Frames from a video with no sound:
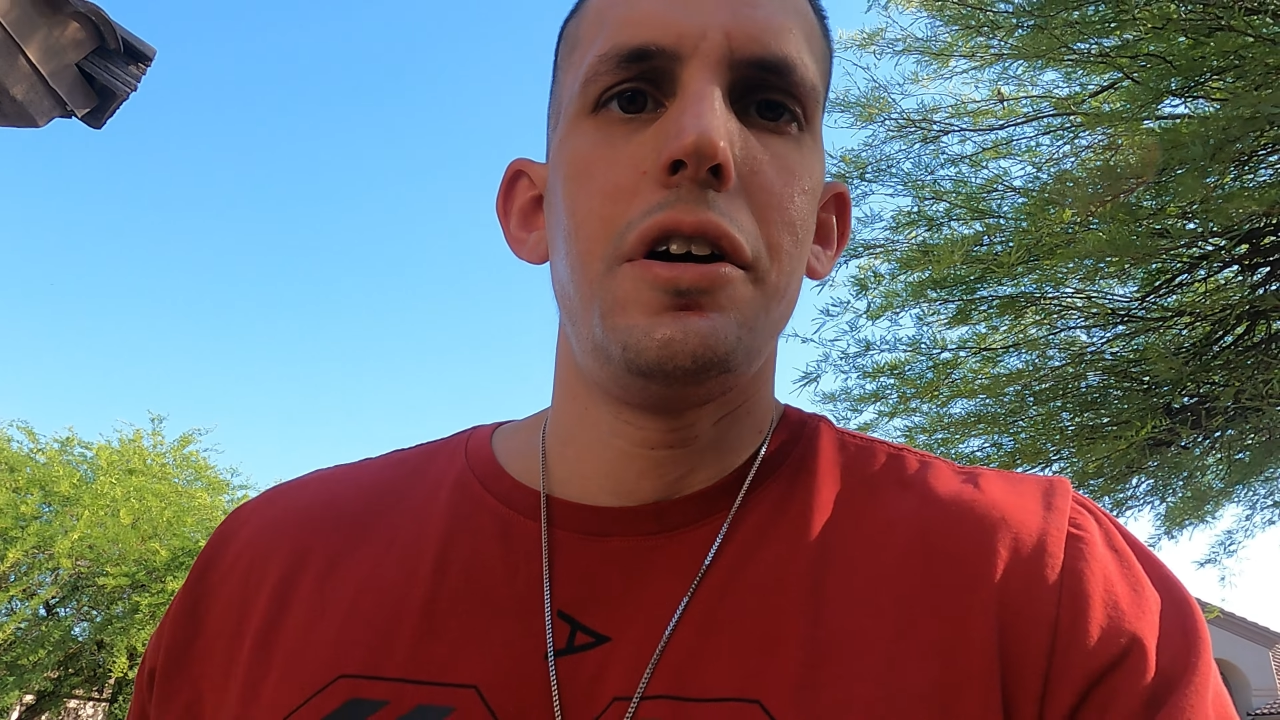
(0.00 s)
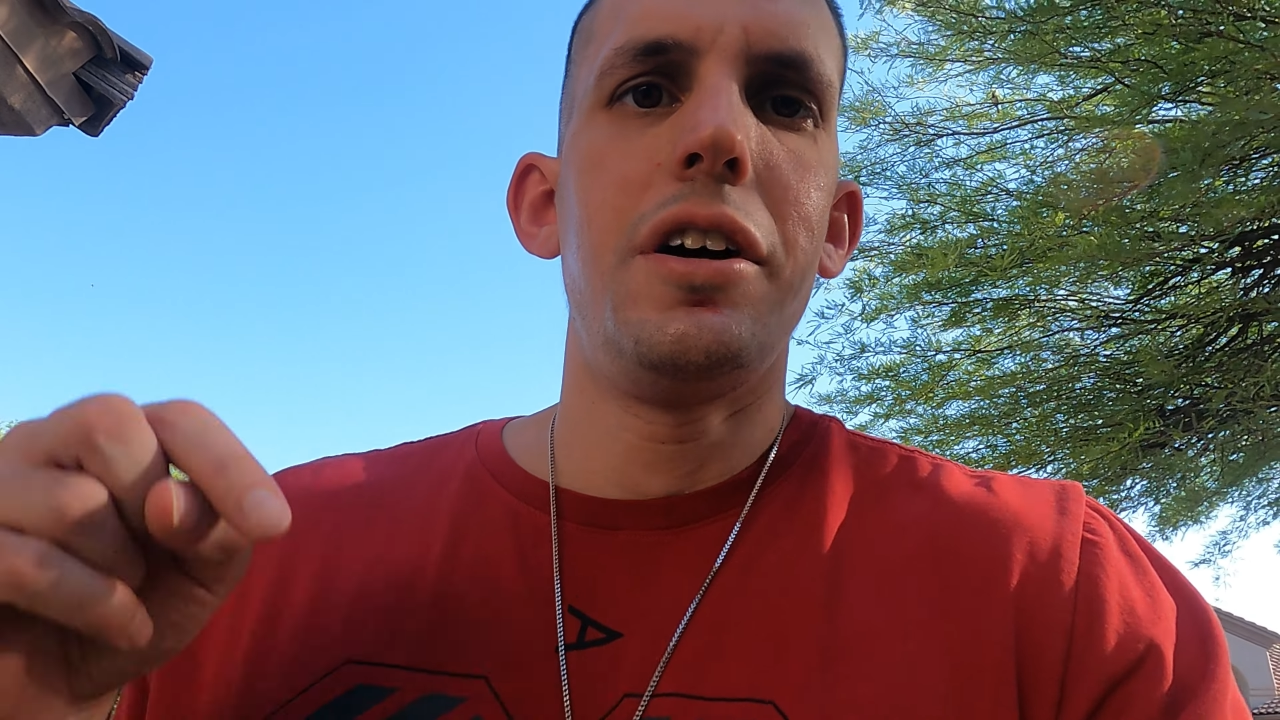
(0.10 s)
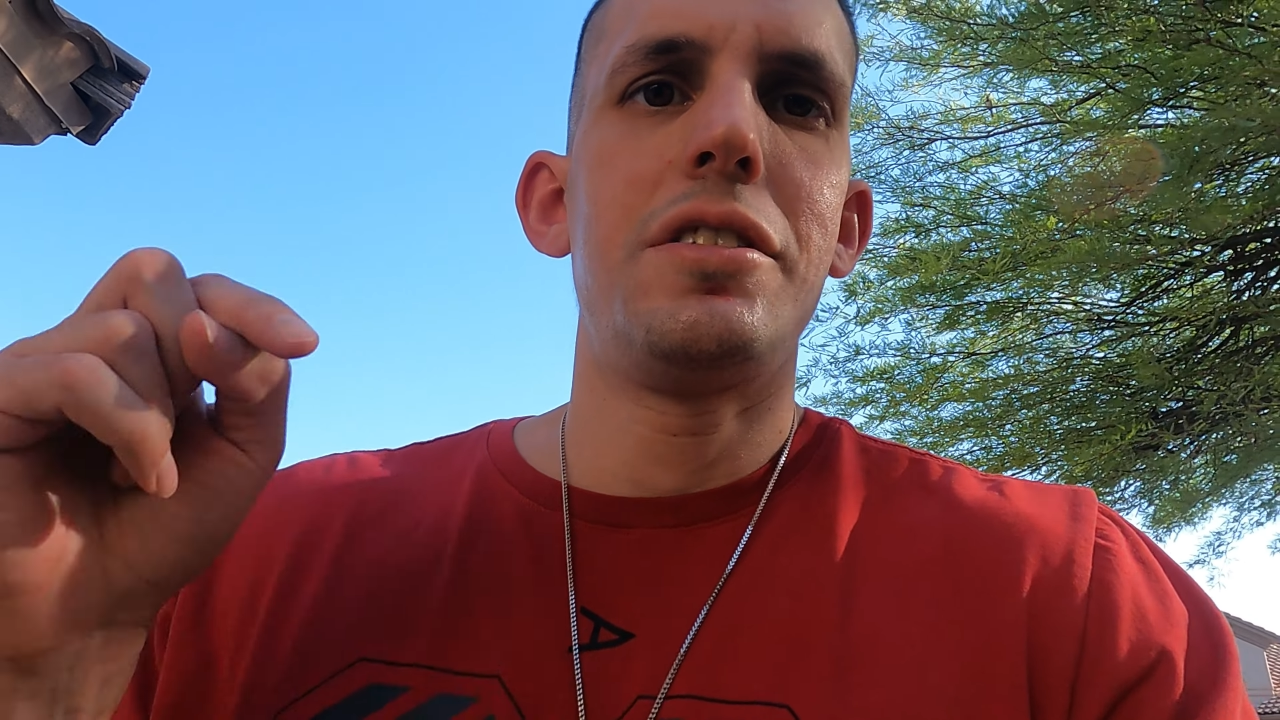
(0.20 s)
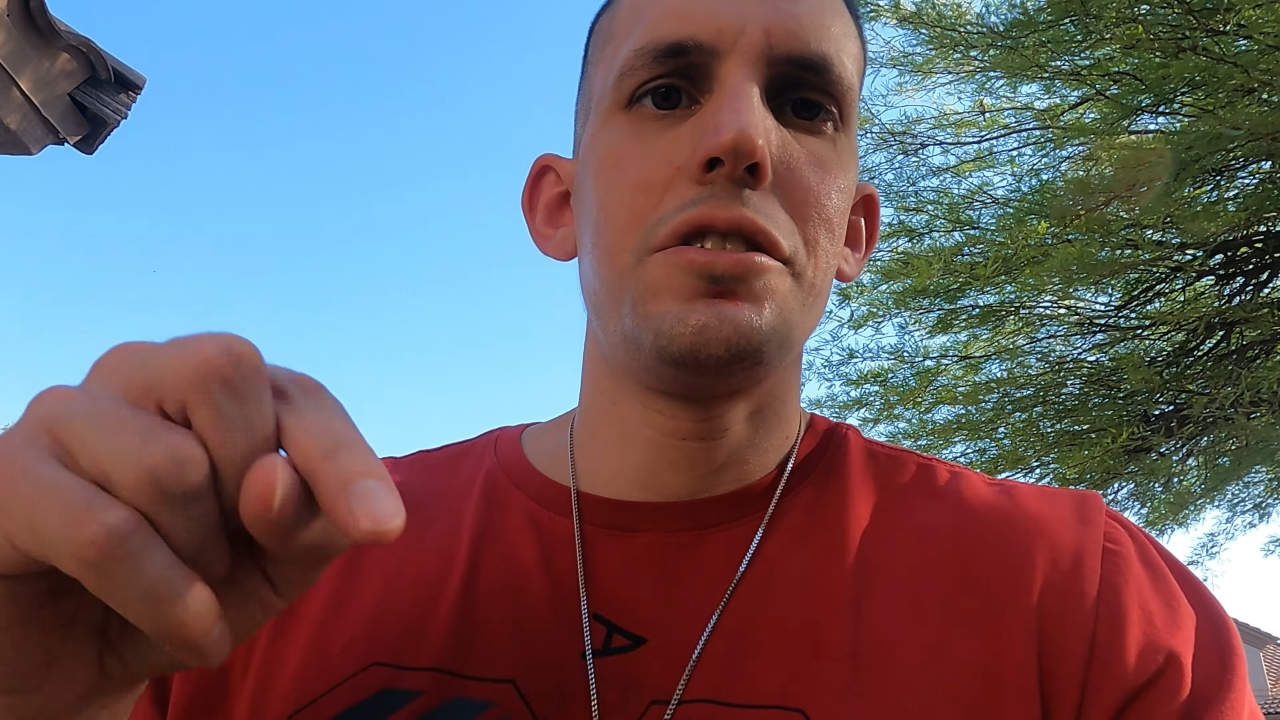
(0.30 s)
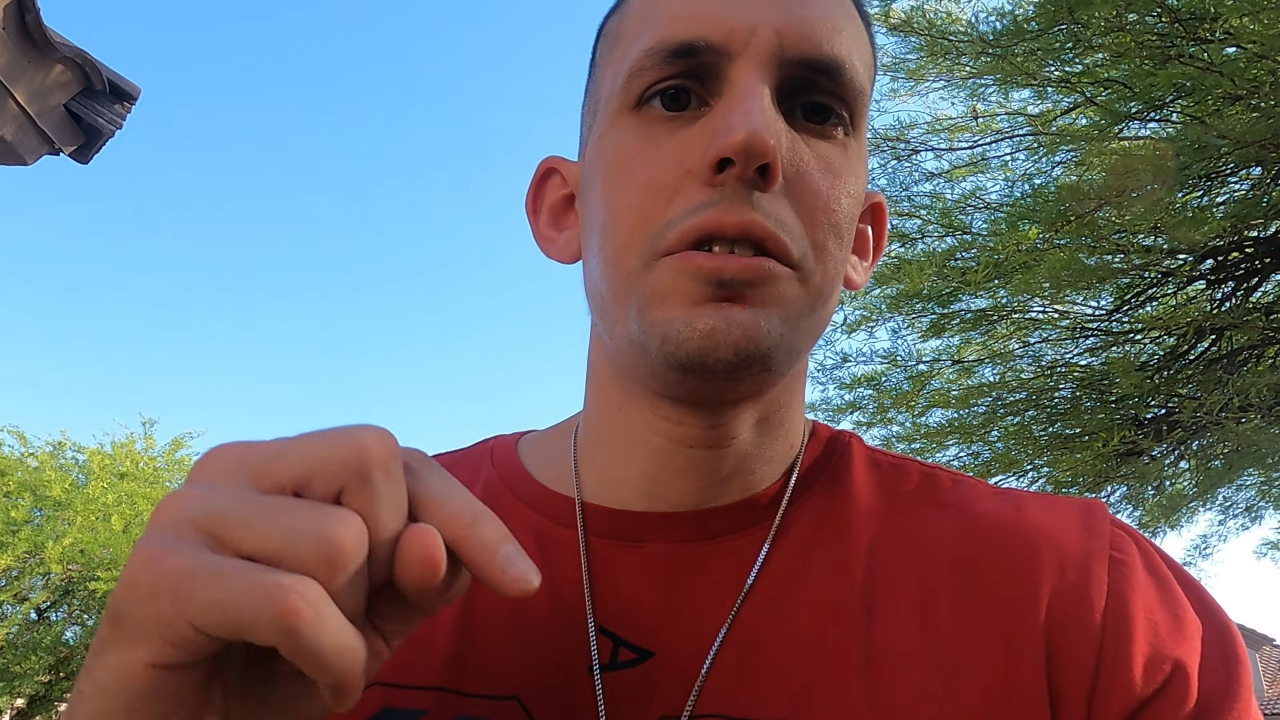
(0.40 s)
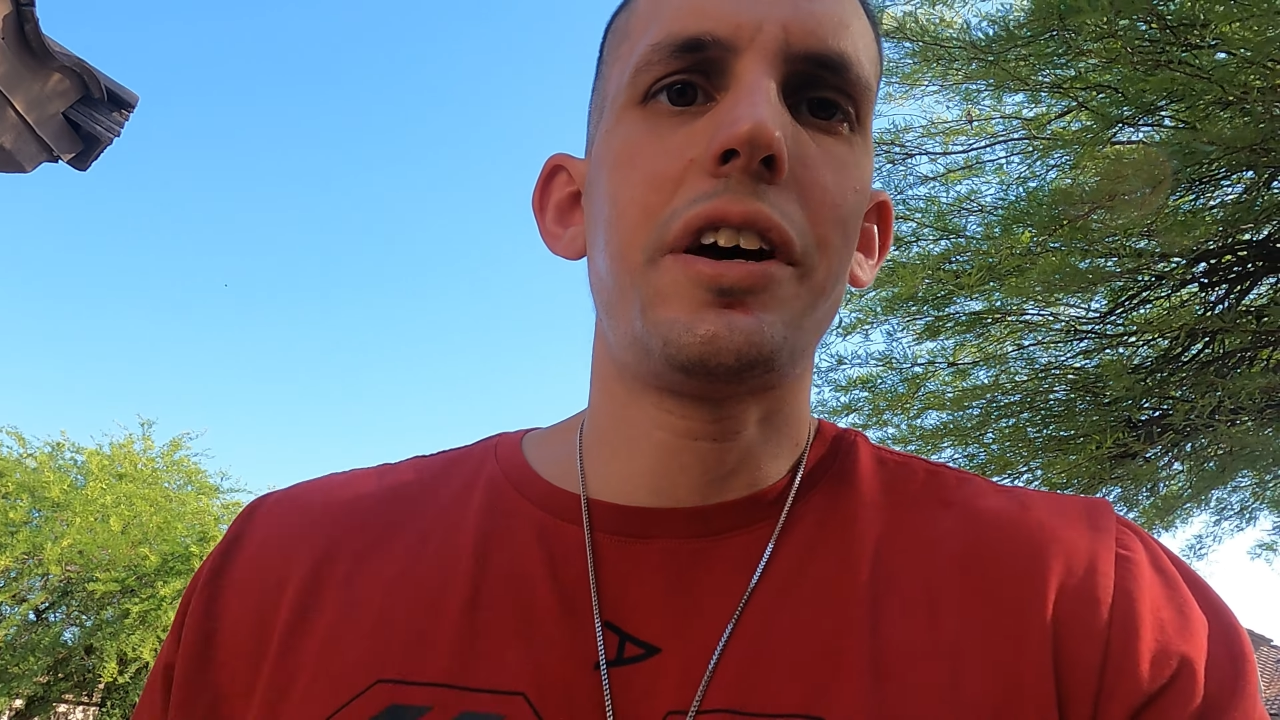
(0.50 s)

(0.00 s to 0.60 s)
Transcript: Until